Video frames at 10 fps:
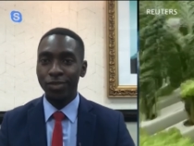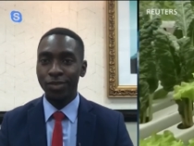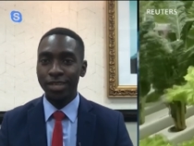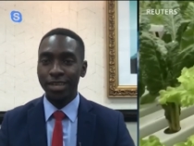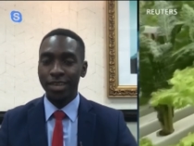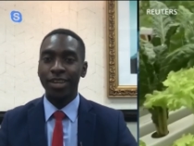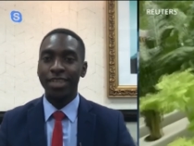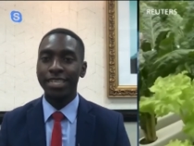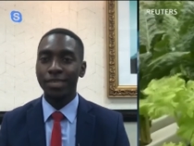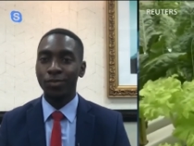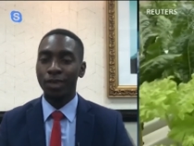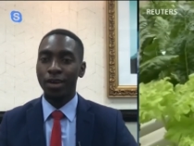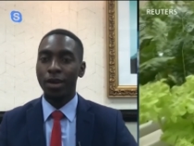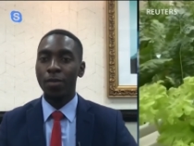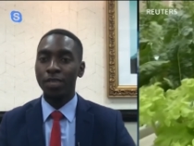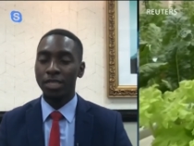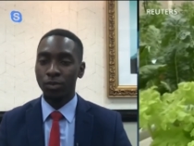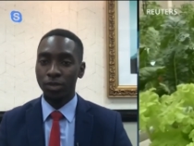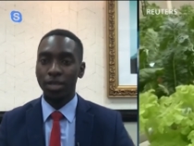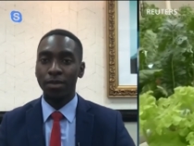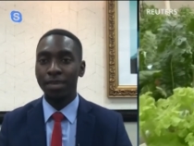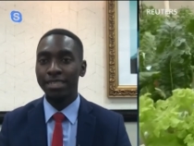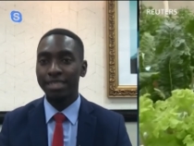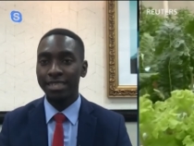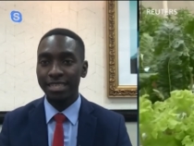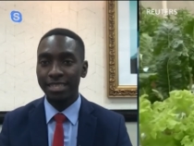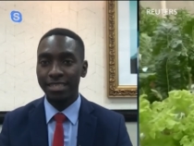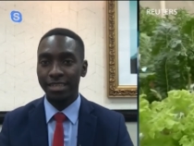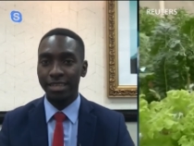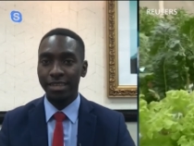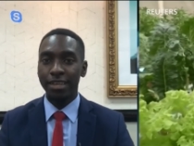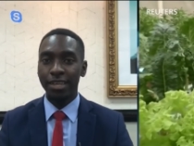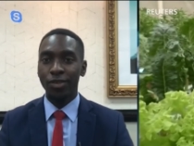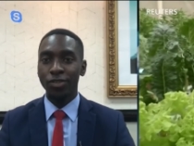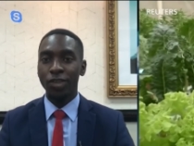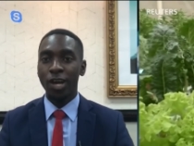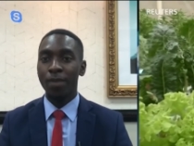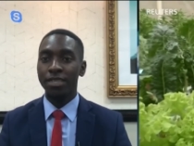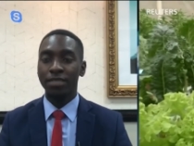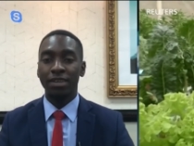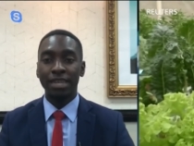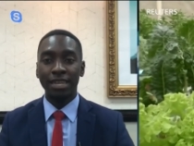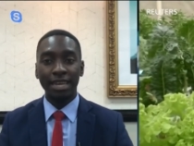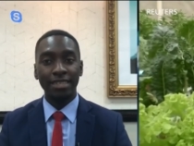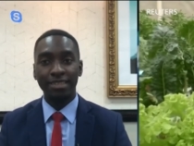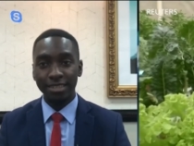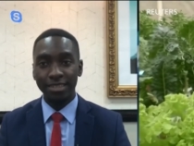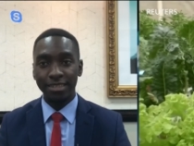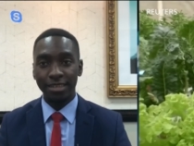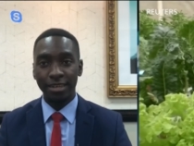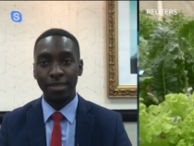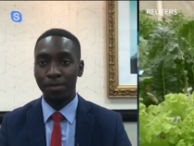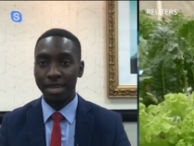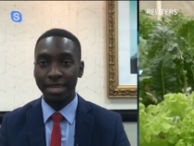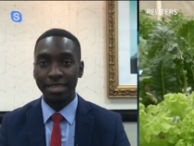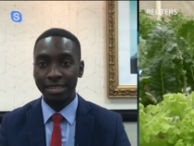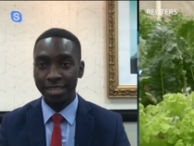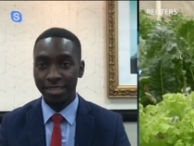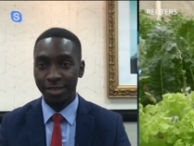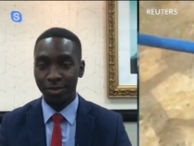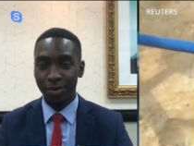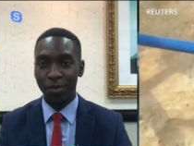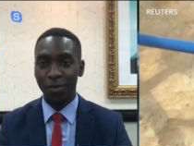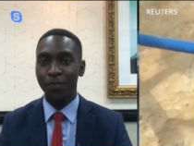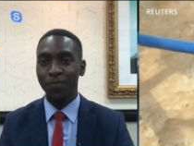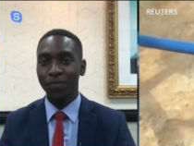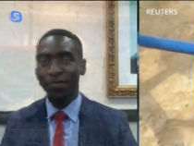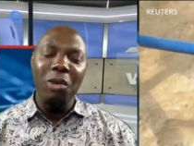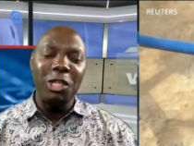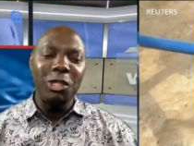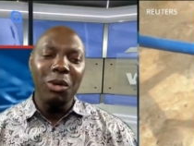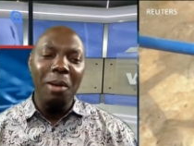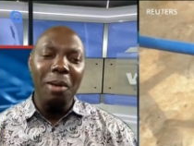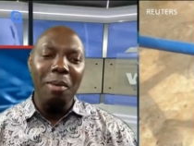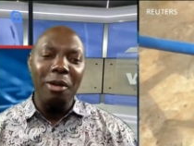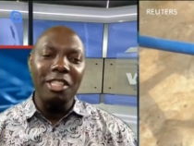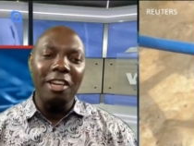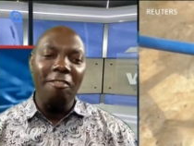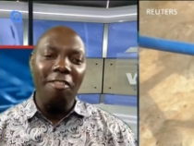to either calculate how much water the plant needs and also how much fertilizers uh, the plant needs as well. When you talk about uh,